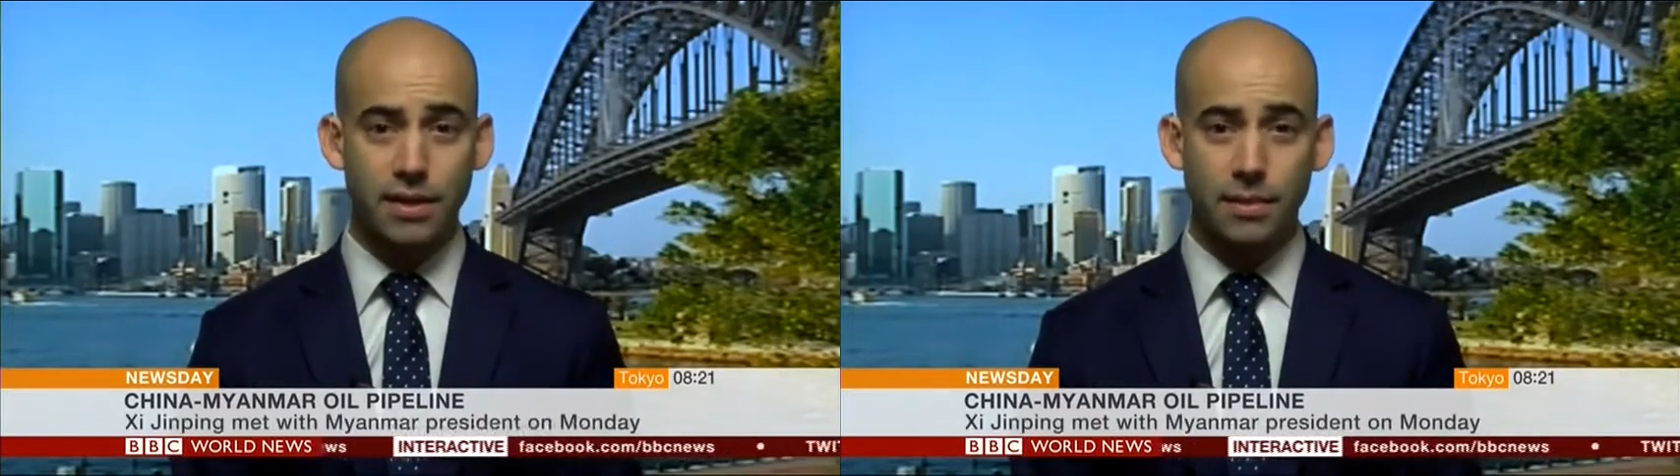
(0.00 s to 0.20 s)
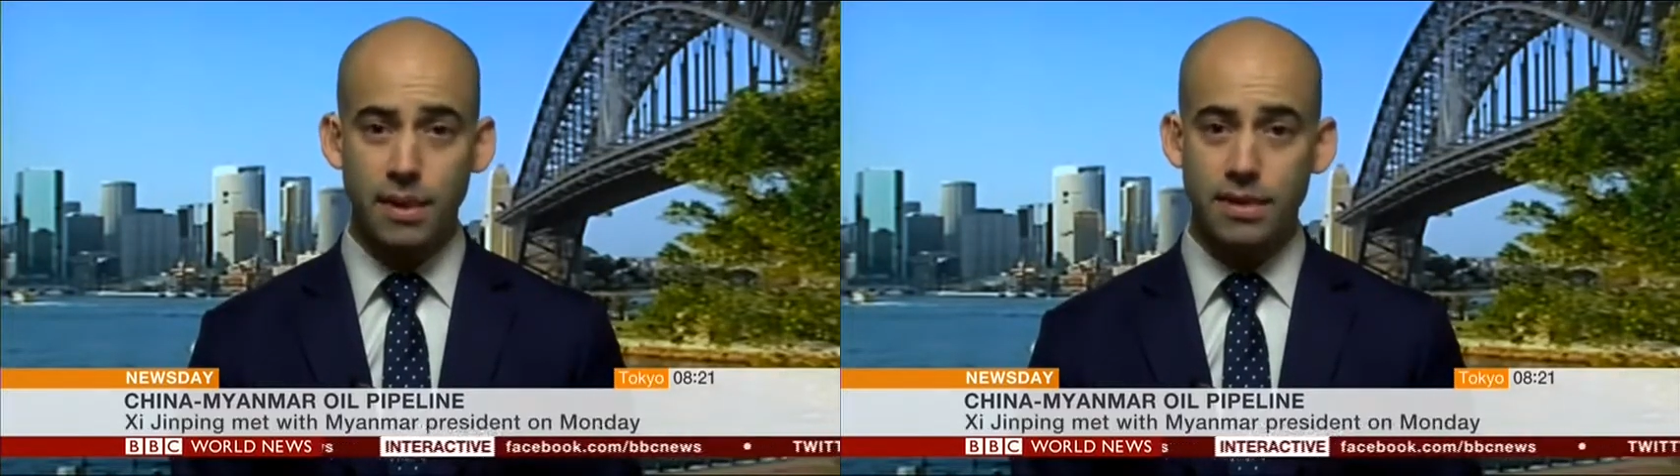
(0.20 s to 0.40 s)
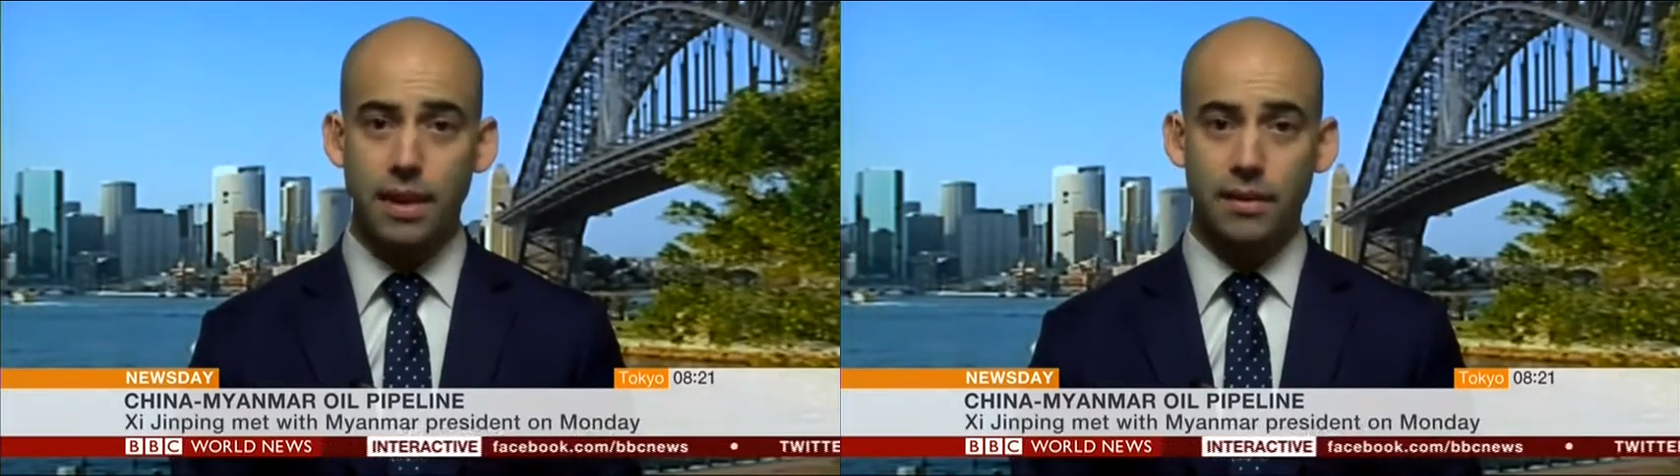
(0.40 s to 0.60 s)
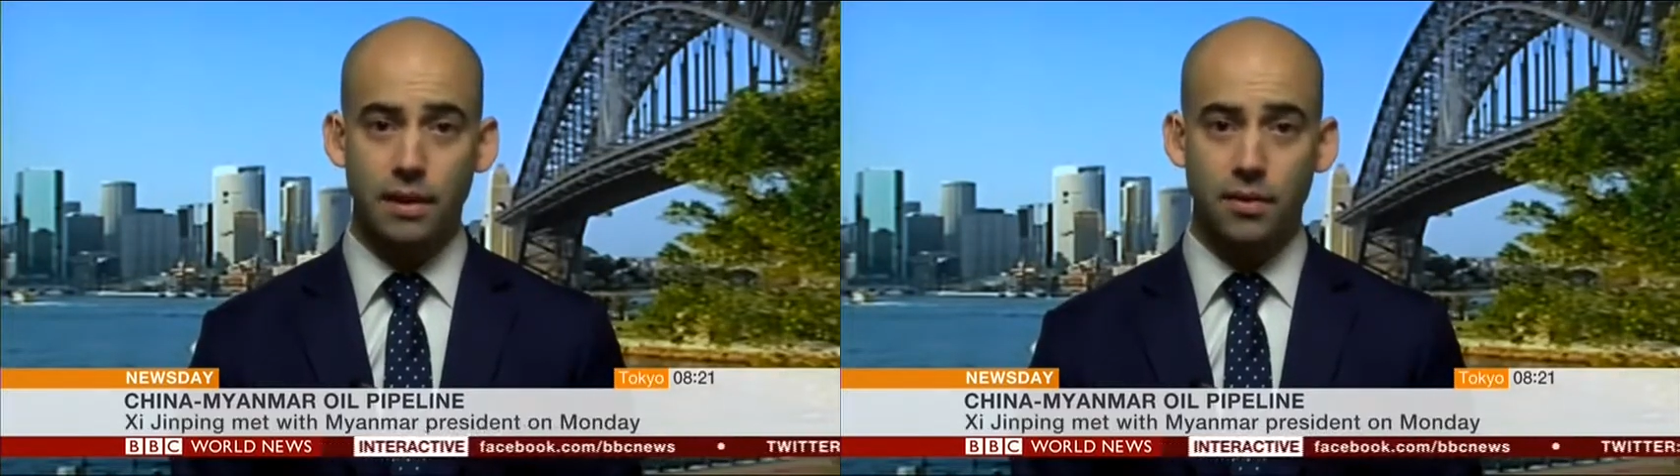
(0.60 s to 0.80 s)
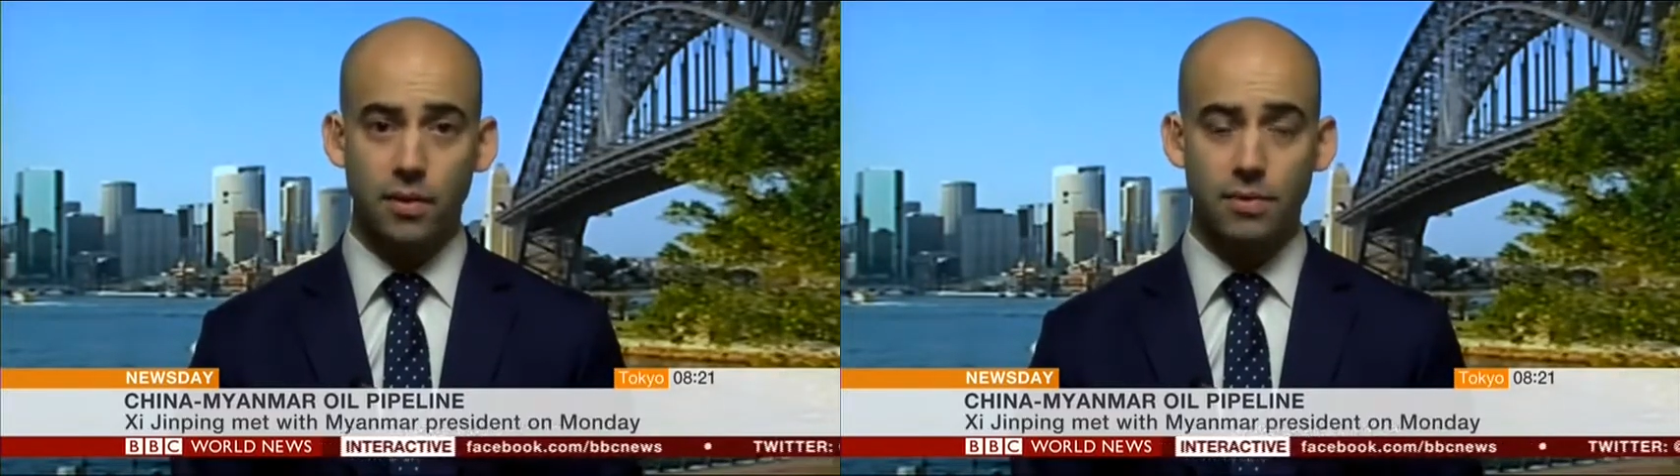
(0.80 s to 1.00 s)
Some of these
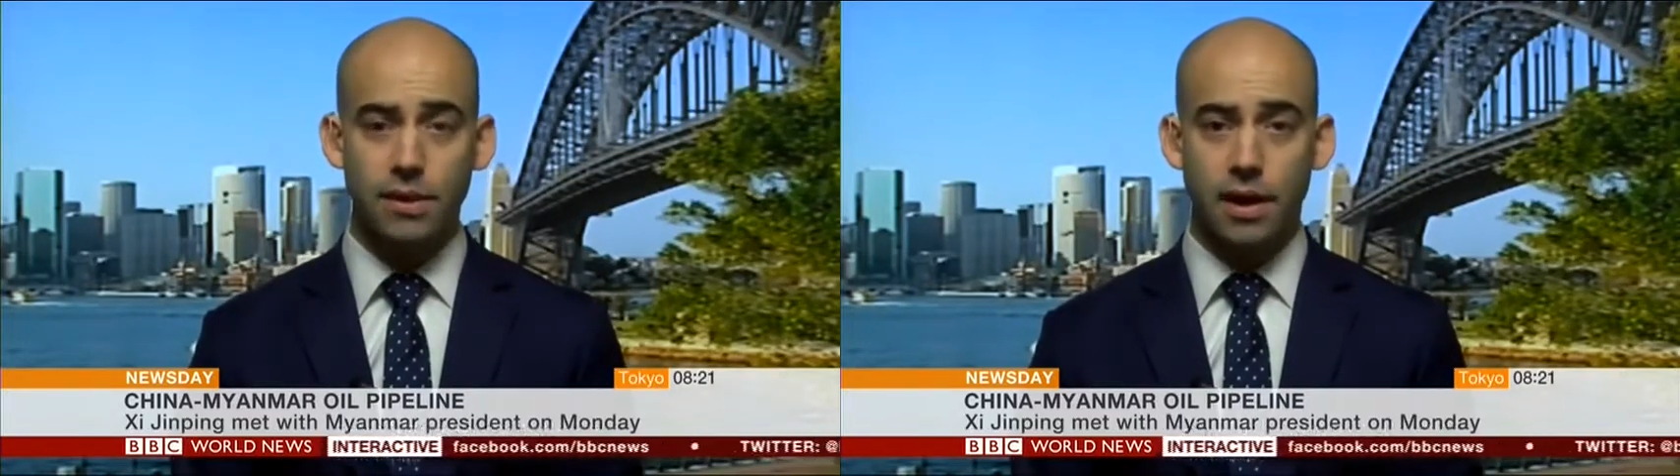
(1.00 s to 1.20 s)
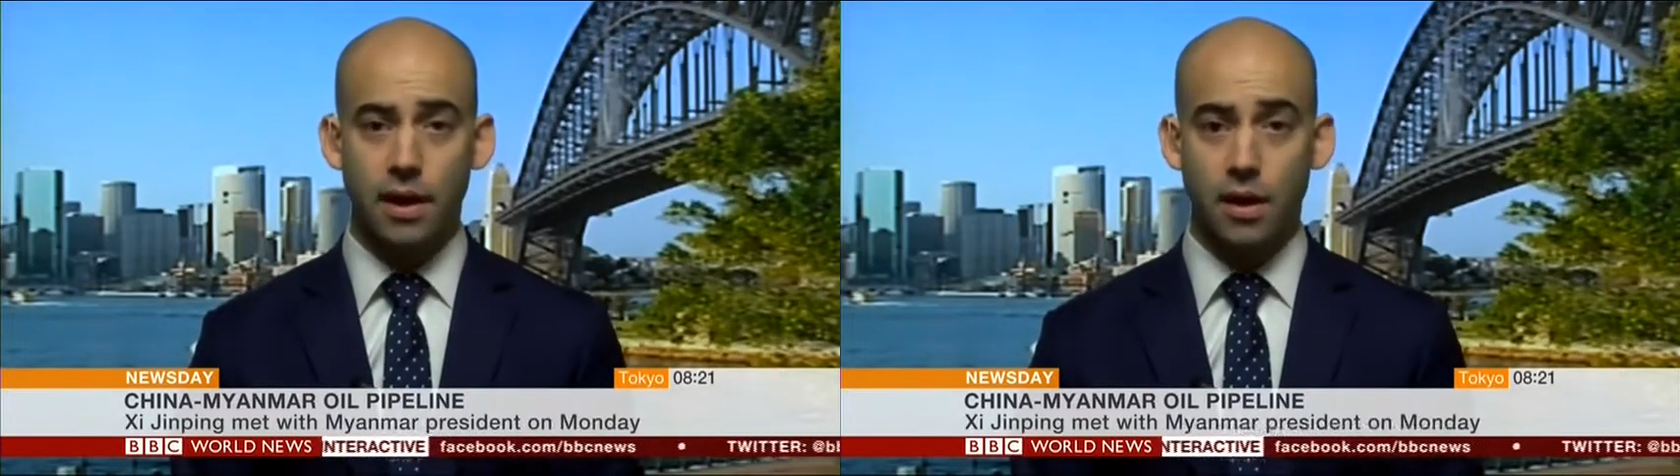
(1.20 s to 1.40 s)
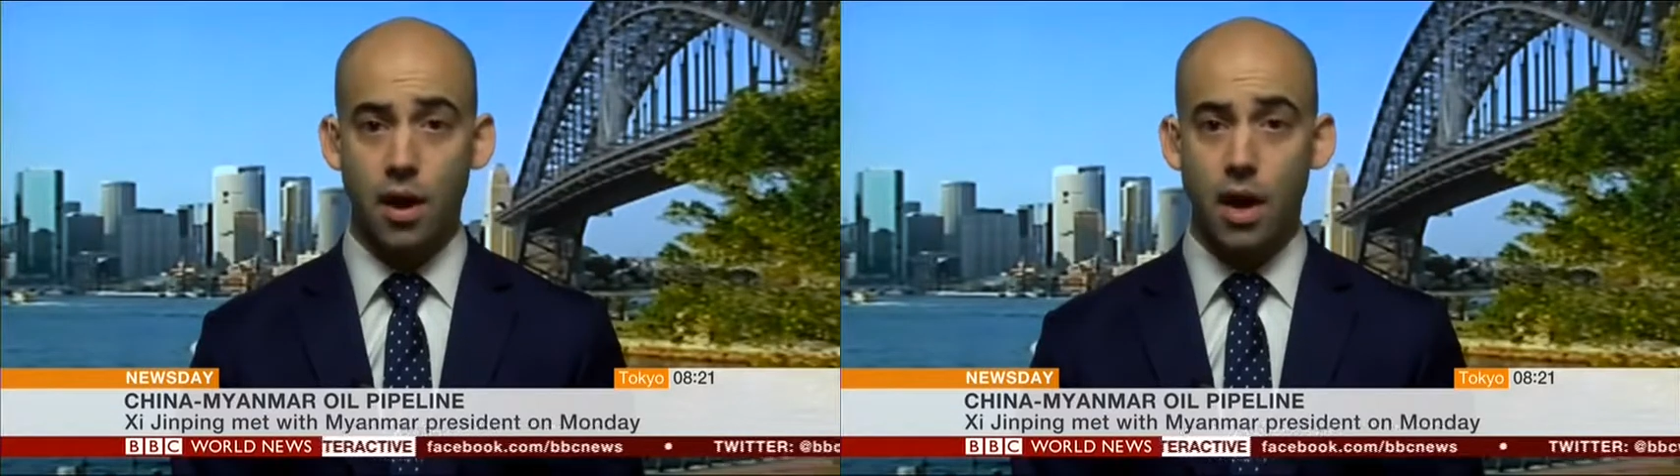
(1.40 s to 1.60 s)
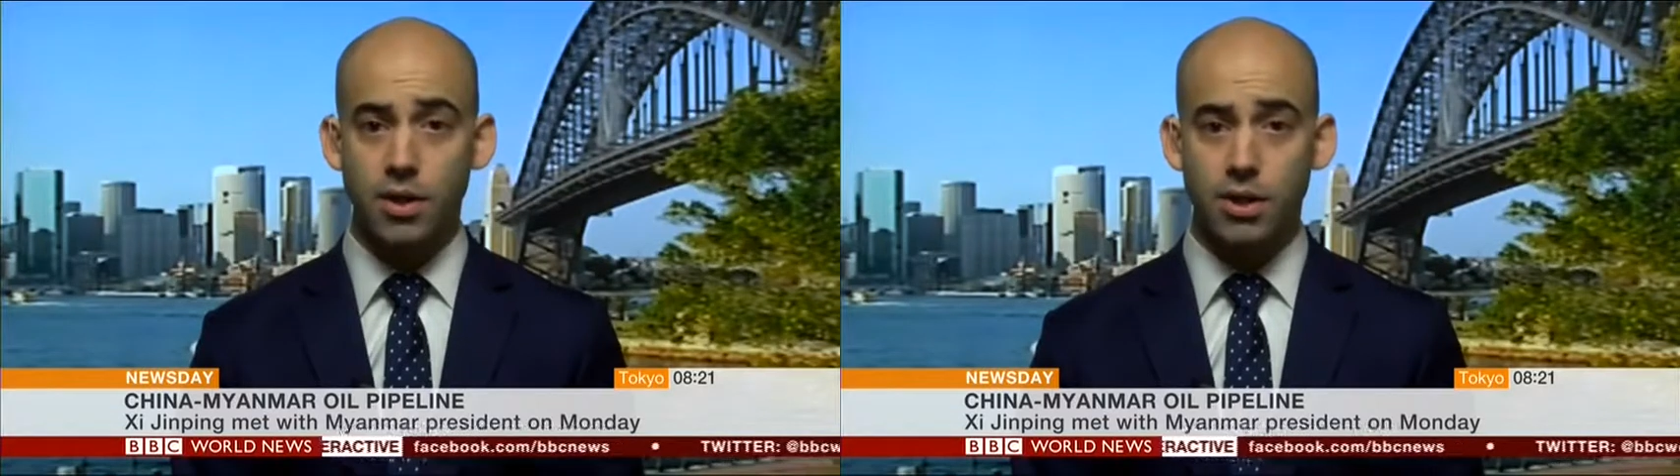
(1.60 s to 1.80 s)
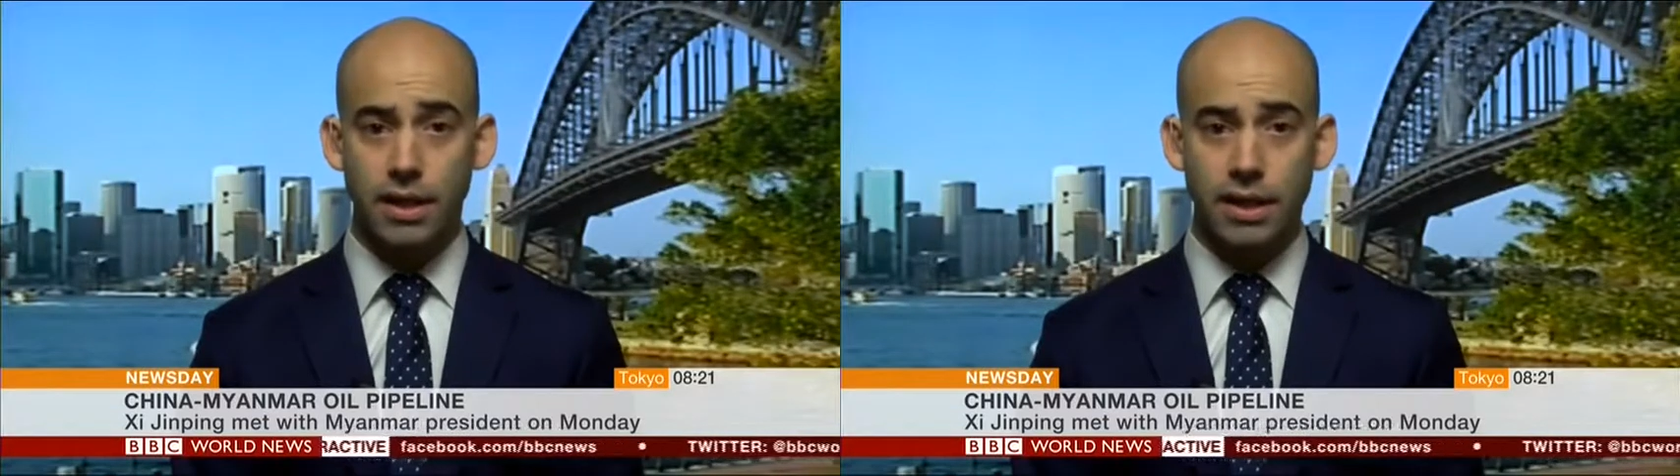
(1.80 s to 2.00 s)
ethnic groups are Han
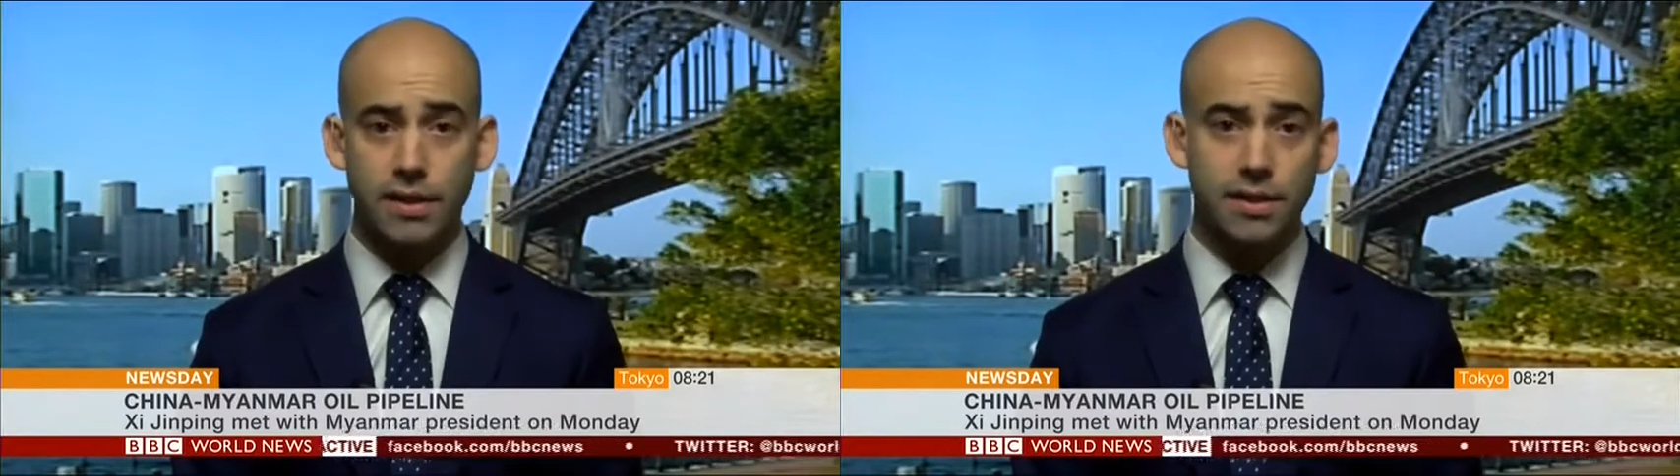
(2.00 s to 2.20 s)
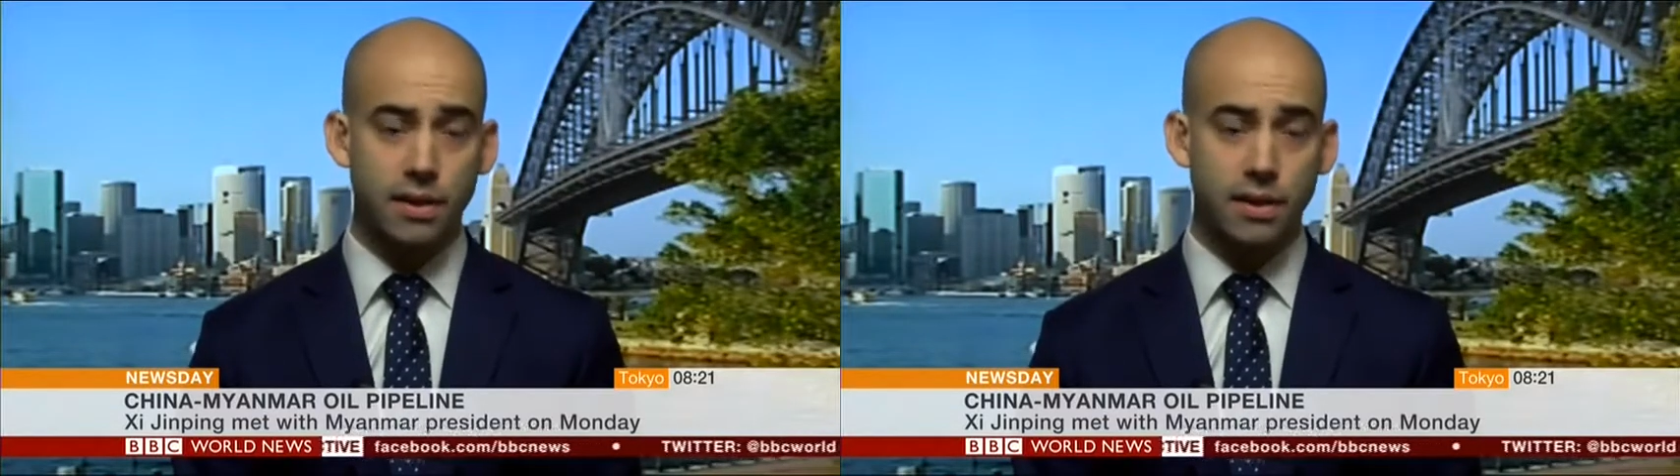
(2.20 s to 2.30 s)
Chinese,